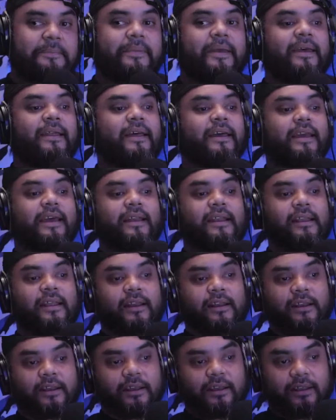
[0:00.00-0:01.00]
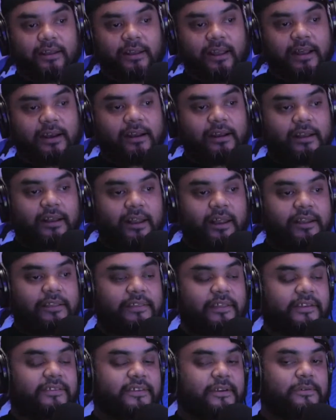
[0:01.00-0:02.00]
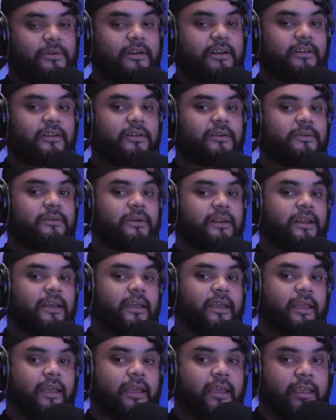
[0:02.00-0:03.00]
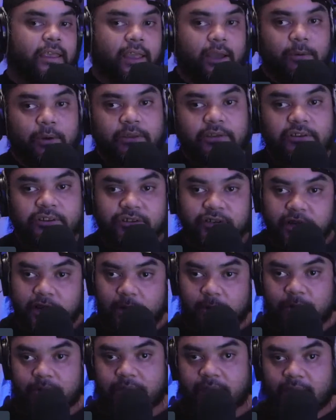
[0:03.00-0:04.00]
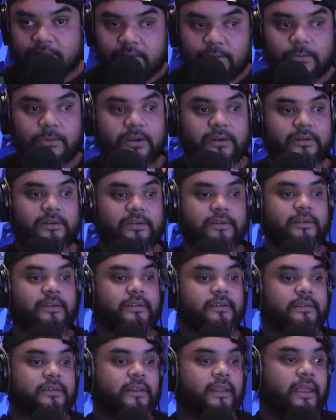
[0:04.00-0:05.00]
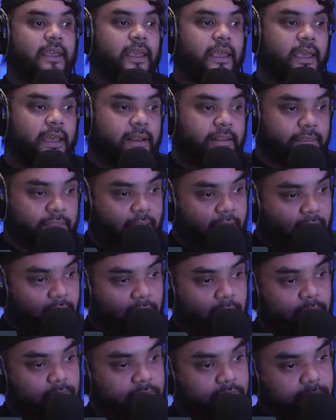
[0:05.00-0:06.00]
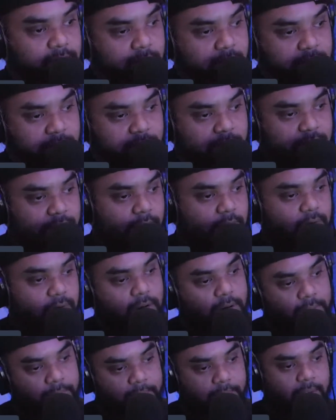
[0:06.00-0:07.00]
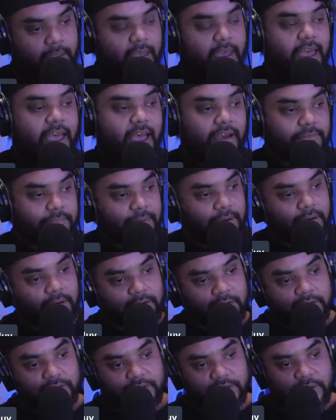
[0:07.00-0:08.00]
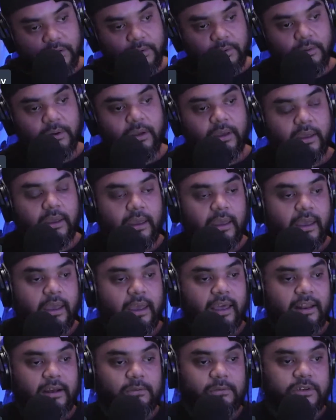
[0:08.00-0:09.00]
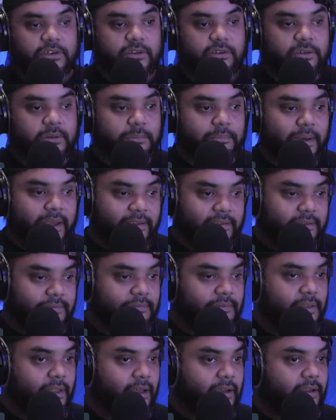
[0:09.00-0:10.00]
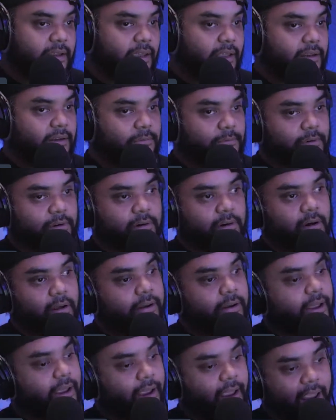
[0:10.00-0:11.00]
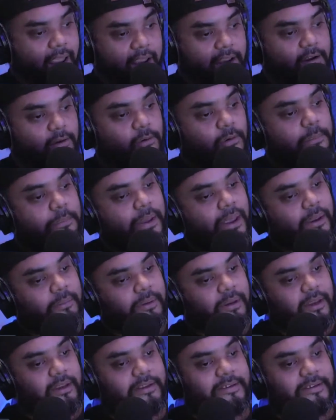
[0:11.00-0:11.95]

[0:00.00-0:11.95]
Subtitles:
Man, I got a lot of things I want to do, and I can't wait to share with everyone. And thank you, Sareth, for having me on your show. And I wish you the best of luck. And we're on Angkor Baby.